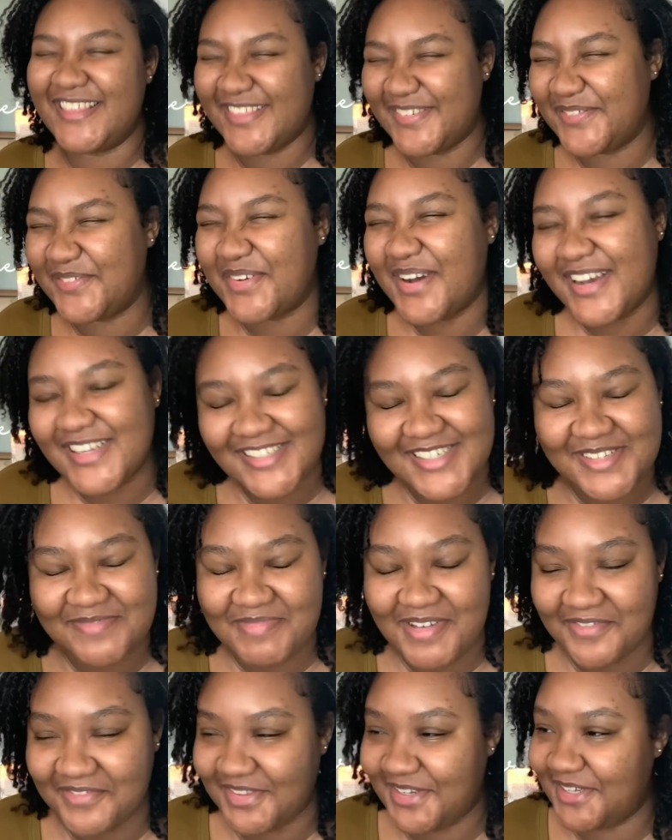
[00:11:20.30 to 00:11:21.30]
with watches
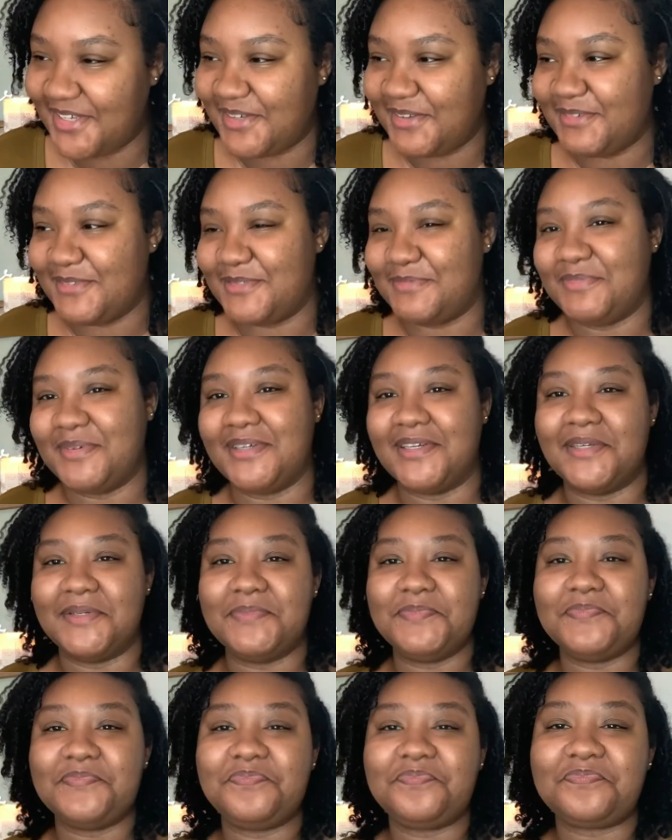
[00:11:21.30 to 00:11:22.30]
my videos, but